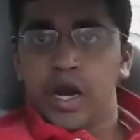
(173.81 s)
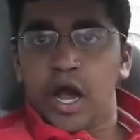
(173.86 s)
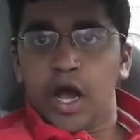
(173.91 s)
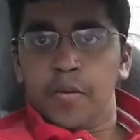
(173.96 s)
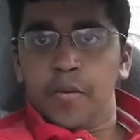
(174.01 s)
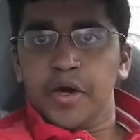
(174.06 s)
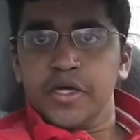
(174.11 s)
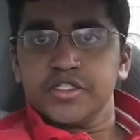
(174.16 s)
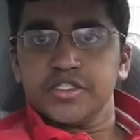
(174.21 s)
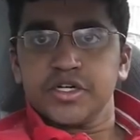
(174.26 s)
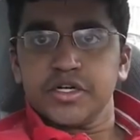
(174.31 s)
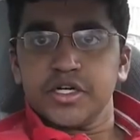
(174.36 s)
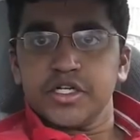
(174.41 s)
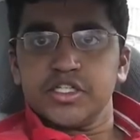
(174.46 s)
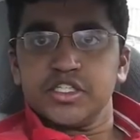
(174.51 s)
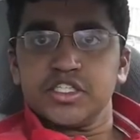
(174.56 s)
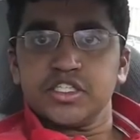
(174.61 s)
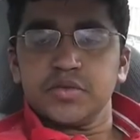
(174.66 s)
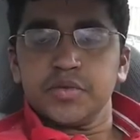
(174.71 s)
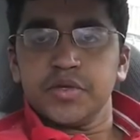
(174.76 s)
Now my journey
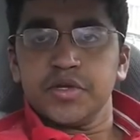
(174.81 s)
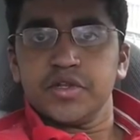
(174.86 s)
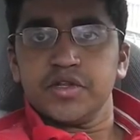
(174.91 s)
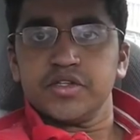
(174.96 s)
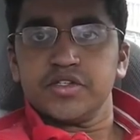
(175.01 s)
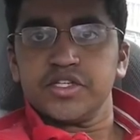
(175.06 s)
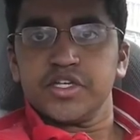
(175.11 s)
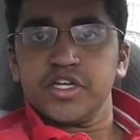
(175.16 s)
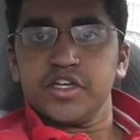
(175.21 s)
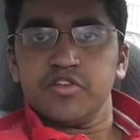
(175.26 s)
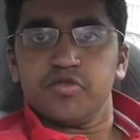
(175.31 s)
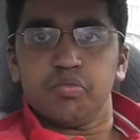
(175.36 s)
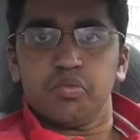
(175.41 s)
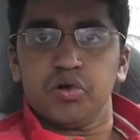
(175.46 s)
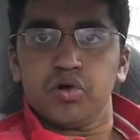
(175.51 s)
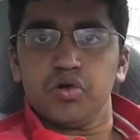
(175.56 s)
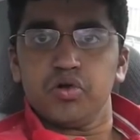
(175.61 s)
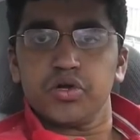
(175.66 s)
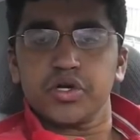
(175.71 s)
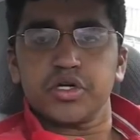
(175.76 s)
takes me to the city of
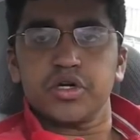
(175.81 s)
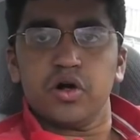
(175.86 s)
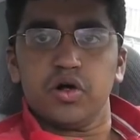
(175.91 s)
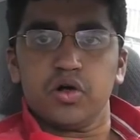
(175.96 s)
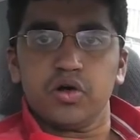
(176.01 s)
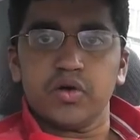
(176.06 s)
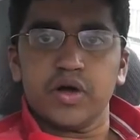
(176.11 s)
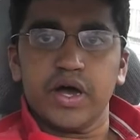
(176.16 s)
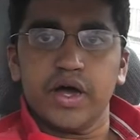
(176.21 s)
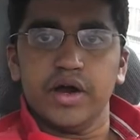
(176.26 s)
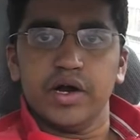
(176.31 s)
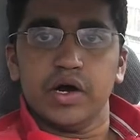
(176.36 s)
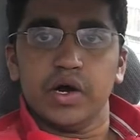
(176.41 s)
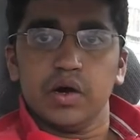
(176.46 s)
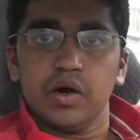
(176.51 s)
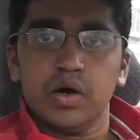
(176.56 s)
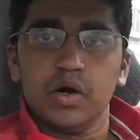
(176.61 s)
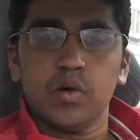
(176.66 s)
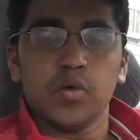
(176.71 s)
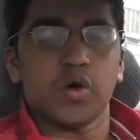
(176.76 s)
Boulder,
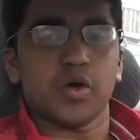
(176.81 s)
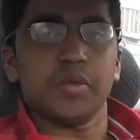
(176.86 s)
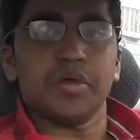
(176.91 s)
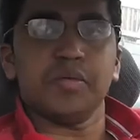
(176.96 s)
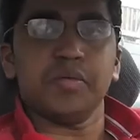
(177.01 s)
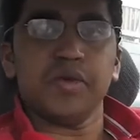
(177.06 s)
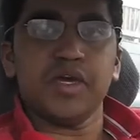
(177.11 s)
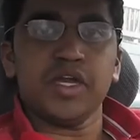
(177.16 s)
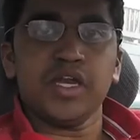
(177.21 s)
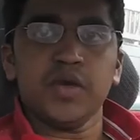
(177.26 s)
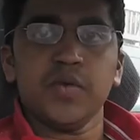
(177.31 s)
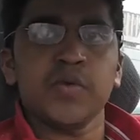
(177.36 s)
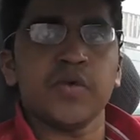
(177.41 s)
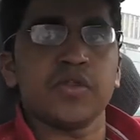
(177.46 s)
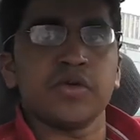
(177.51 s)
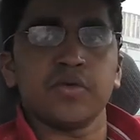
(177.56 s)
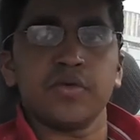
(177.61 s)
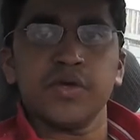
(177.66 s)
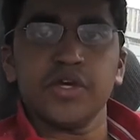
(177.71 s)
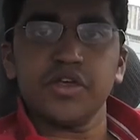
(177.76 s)
Colorado, where I'll be meeting
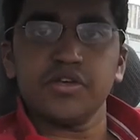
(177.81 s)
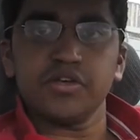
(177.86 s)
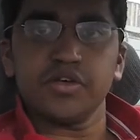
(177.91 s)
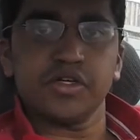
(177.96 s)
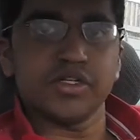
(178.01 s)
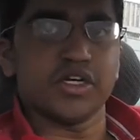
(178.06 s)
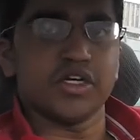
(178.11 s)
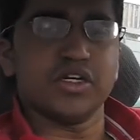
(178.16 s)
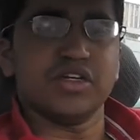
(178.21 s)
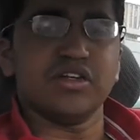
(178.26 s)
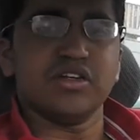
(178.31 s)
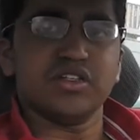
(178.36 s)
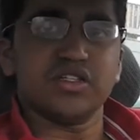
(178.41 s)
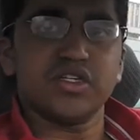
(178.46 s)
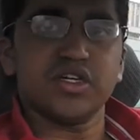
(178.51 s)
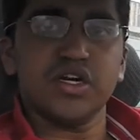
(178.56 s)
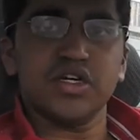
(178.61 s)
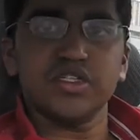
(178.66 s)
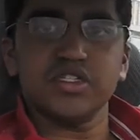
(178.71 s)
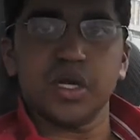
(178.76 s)
with a researcher to
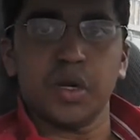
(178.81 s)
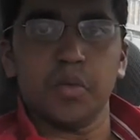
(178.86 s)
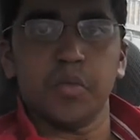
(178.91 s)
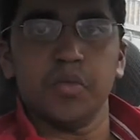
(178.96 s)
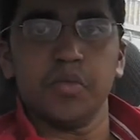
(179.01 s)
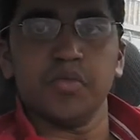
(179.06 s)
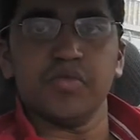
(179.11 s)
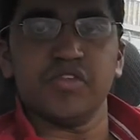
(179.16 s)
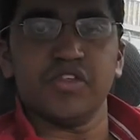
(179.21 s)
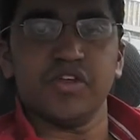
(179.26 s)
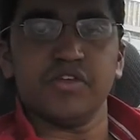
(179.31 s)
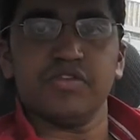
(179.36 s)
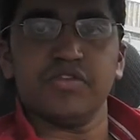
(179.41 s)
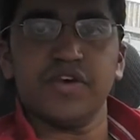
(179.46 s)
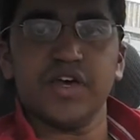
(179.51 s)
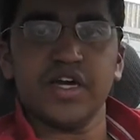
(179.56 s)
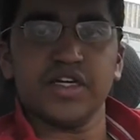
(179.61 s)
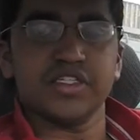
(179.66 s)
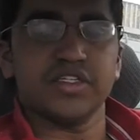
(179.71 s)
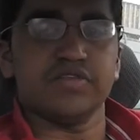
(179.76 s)
discuss some of the
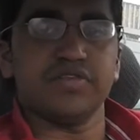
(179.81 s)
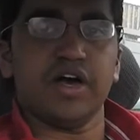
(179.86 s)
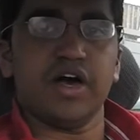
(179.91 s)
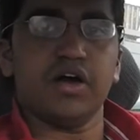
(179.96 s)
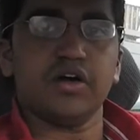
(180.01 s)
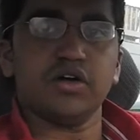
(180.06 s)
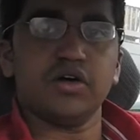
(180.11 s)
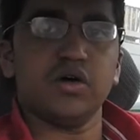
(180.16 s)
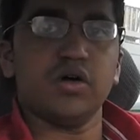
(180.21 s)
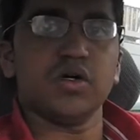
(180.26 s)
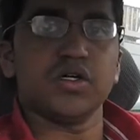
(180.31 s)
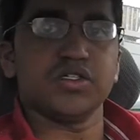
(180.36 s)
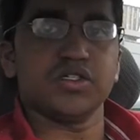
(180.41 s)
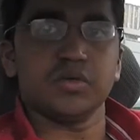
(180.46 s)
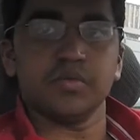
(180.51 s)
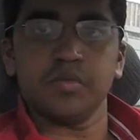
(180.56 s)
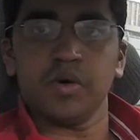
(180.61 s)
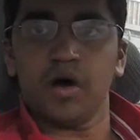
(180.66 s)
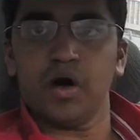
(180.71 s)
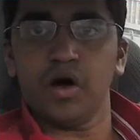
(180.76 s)
effects of
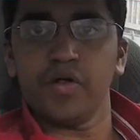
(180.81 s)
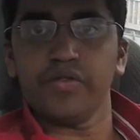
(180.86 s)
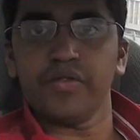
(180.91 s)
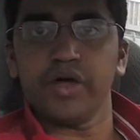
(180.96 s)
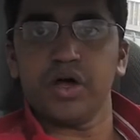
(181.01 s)
alcoholism on